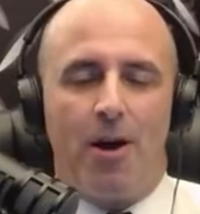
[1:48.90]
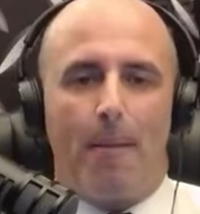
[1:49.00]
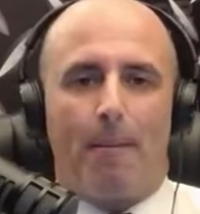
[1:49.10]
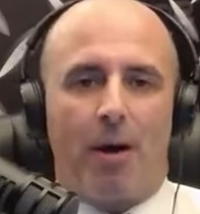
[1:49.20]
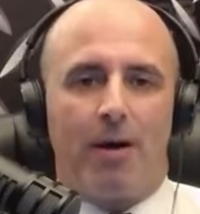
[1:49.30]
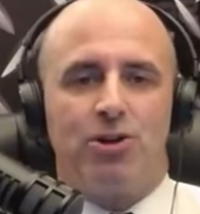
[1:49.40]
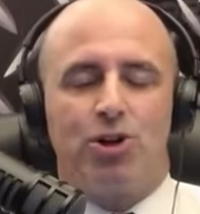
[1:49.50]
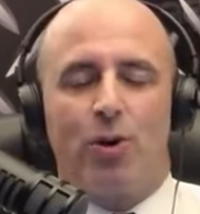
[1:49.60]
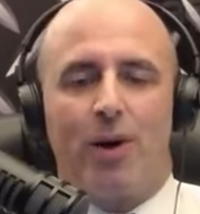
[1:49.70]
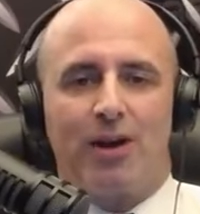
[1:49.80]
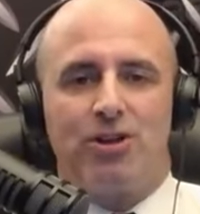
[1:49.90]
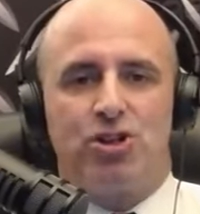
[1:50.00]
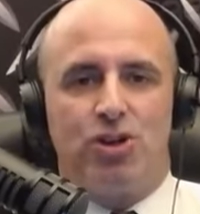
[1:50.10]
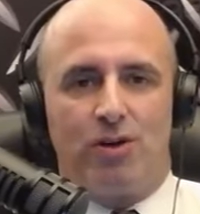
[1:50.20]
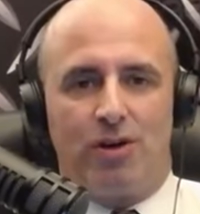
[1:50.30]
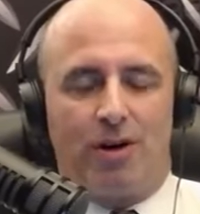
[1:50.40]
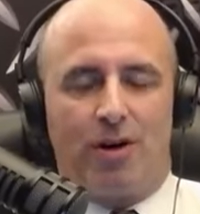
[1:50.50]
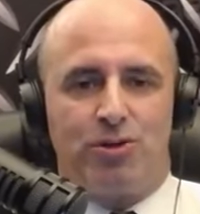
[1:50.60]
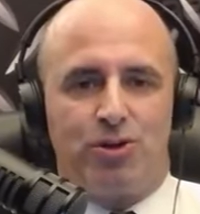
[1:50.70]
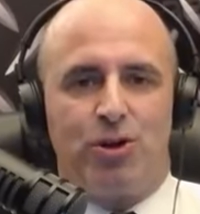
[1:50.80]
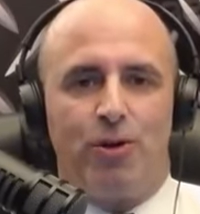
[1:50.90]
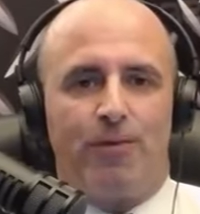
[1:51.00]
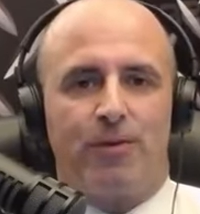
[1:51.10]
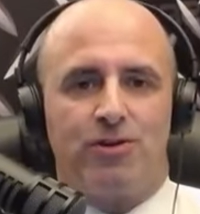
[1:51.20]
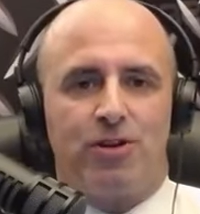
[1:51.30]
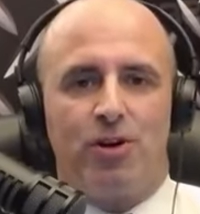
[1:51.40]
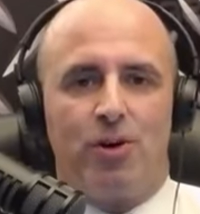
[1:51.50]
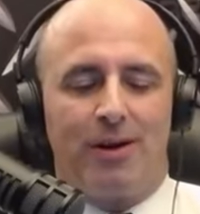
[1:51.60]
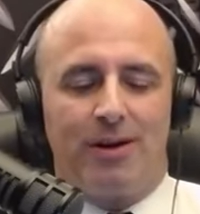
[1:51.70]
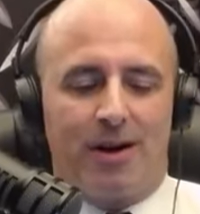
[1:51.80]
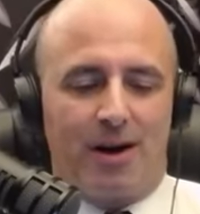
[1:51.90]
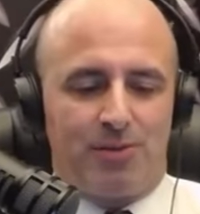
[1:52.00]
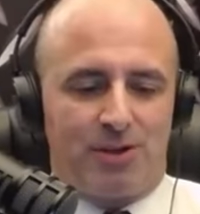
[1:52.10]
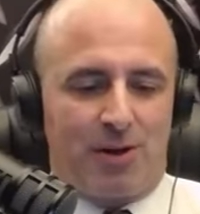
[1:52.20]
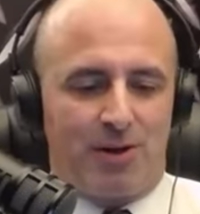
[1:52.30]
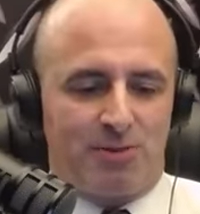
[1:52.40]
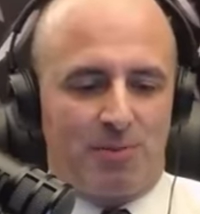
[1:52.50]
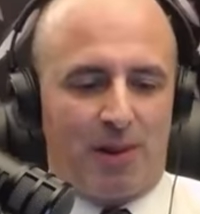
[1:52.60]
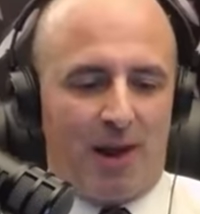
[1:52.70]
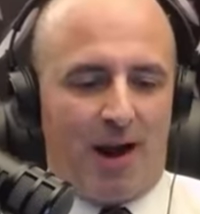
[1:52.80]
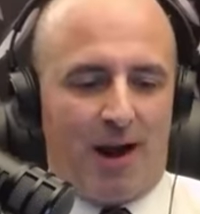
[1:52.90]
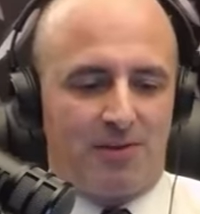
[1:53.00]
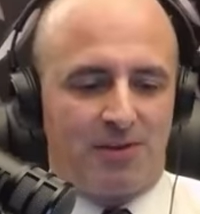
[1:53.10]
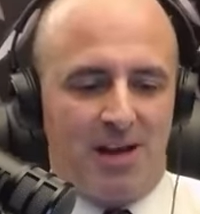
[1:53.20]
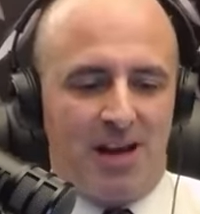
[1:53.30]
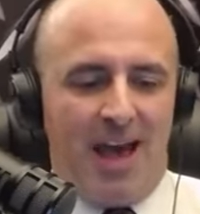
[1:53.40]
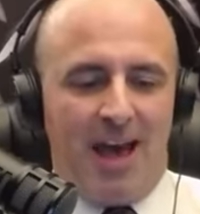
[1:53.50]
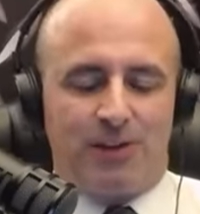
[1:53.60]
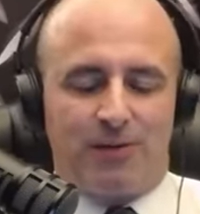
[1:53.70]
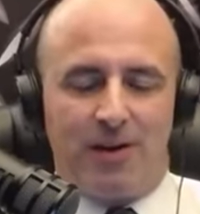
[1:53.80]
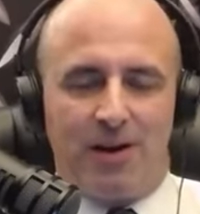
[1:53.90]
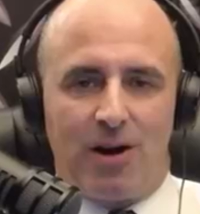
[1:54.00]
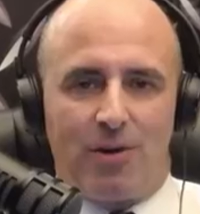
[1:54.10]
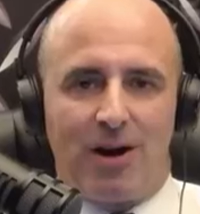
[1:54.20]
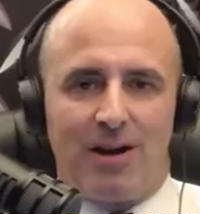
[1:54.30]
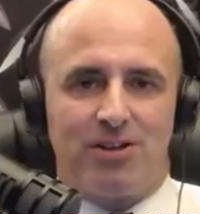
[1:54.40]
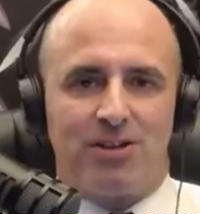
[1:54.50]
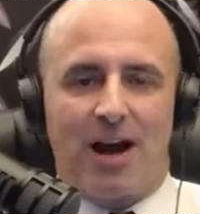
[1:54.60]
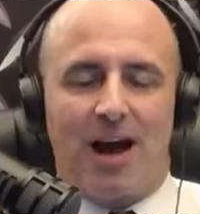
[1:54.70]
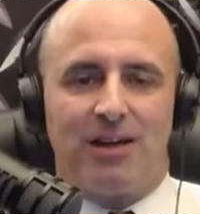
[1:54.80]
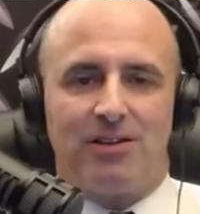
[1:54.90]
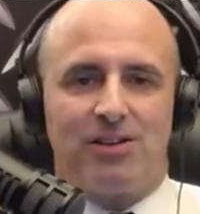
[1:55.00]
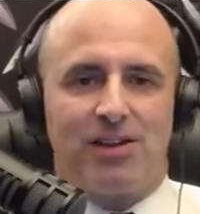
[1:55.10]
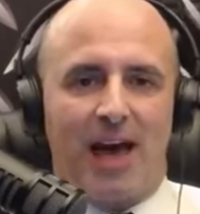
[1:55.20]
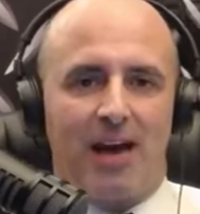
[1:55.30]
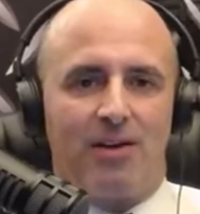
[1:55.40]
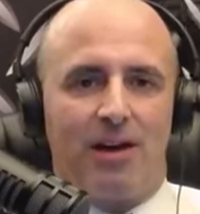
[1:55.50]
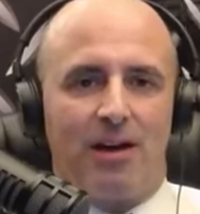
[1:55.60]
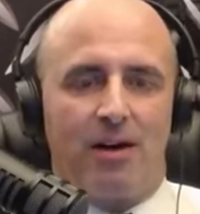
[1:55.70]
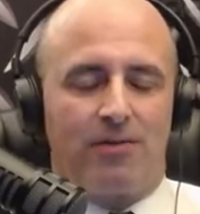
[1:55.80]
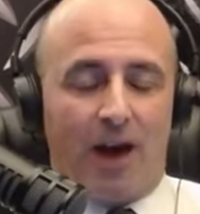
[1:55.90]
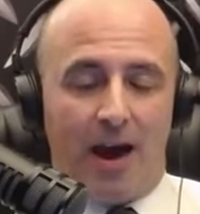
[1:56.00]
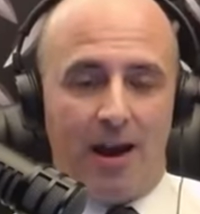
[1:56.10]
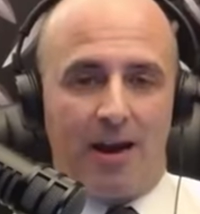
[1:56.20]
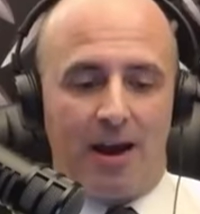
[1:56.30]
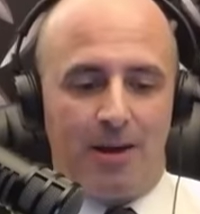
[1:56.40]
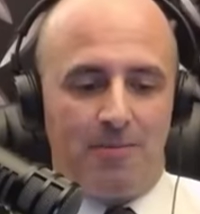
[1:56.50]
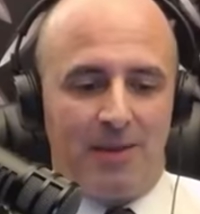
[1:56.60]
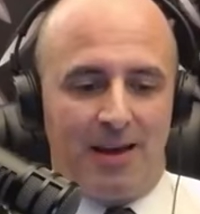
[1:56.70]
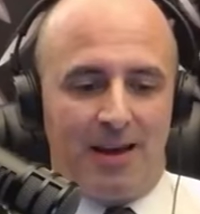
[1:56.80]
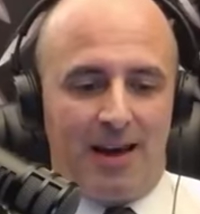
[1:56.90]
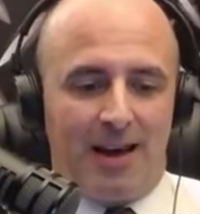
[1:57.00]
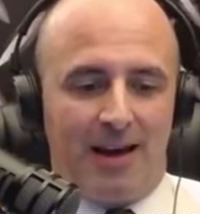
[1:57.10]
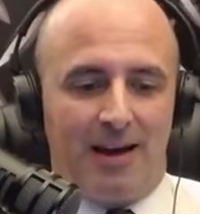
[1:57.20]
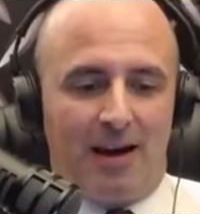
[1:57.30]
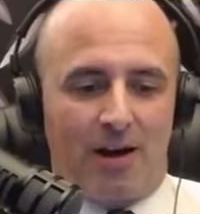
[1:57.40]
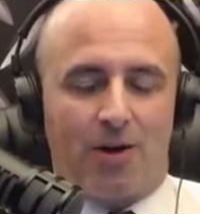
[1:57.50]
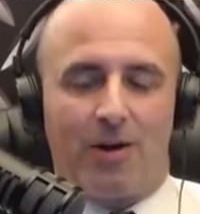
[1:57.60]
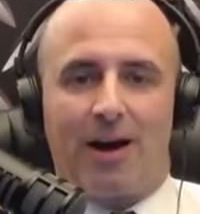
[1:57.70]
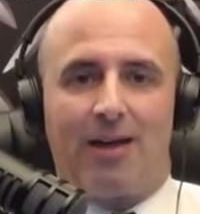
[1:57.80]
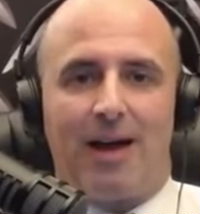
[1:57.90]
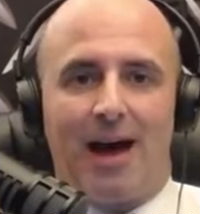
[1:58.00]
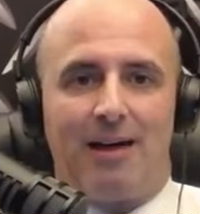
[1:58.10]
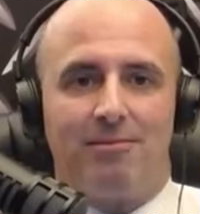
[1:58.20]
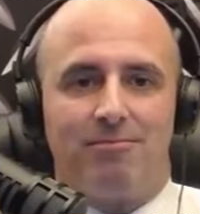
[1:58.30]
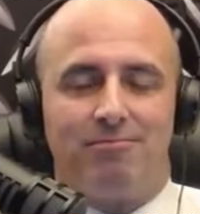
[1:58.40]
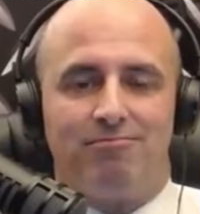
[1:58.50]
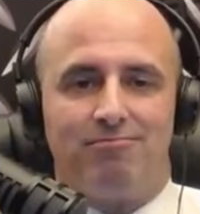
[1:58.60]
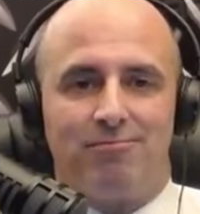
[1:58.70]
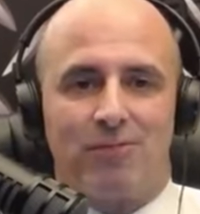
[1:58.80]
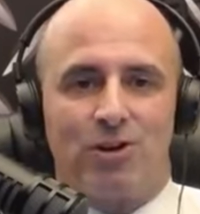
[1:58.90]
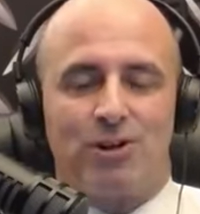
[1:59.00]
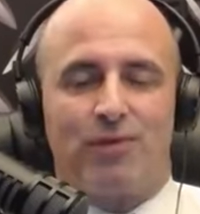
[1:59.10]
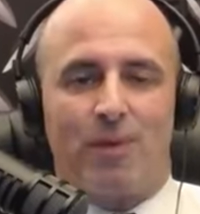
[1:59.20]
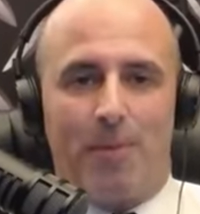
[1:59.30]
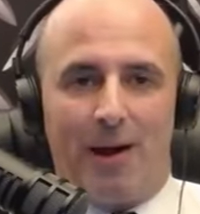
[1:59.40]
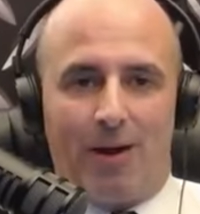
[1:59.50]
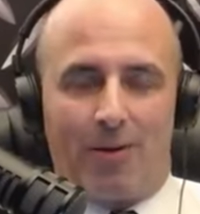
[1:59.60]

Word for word: Martin Truex Jr. goes two for two in Cup Series playoffs. Xfinity raced on Saturday or Friday night and I'll correct that. Christopher Bell